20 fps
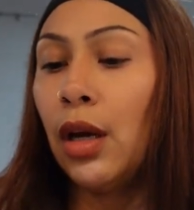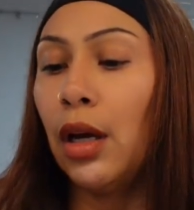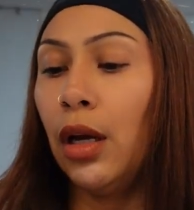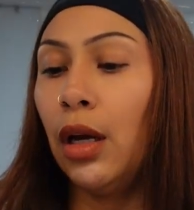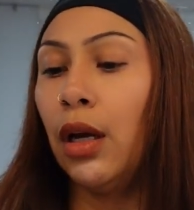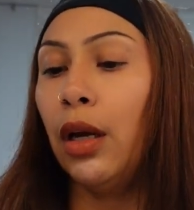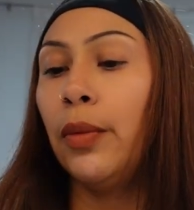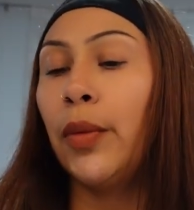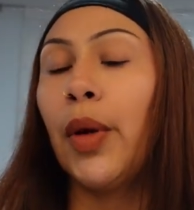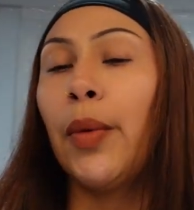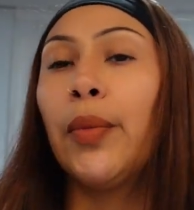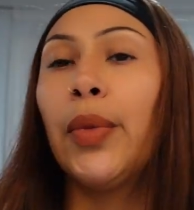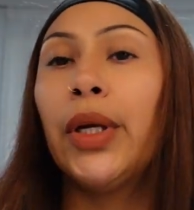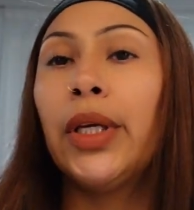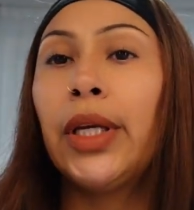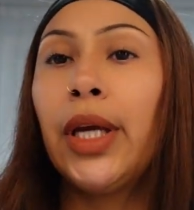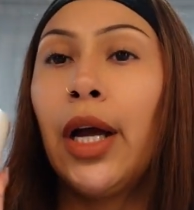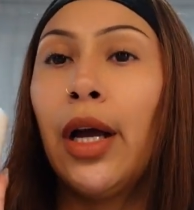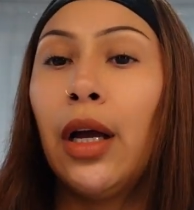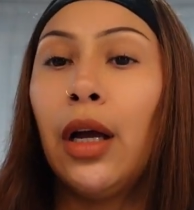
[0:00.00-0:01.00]
But
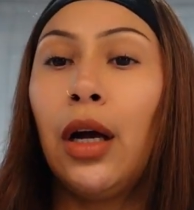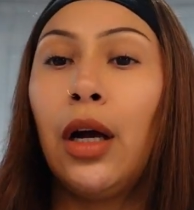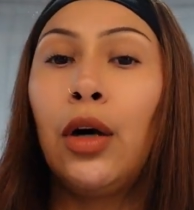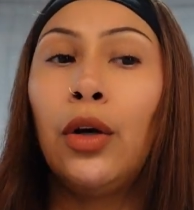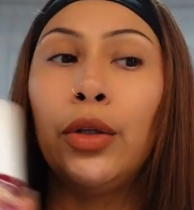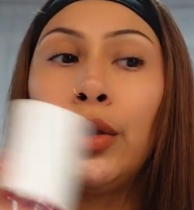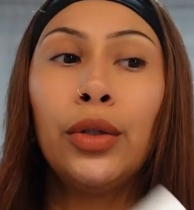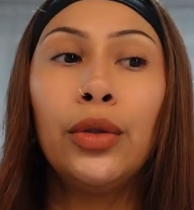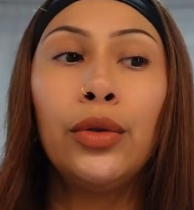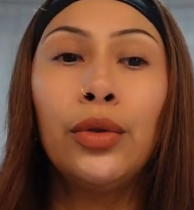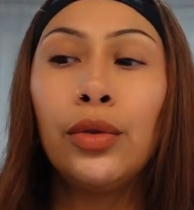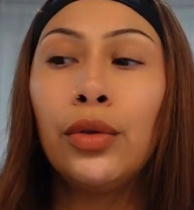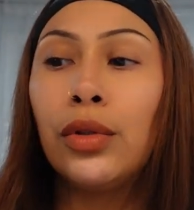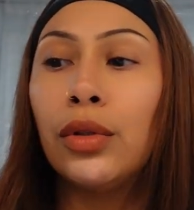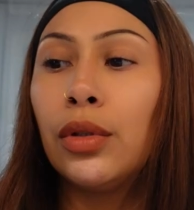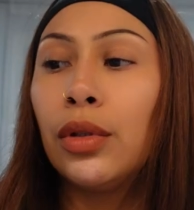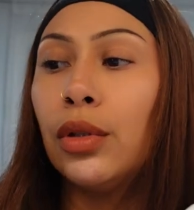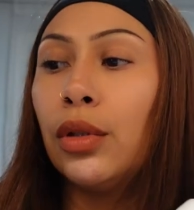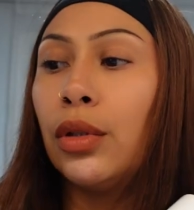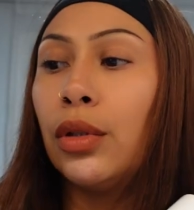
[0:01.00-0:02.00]
yeah, I'll use.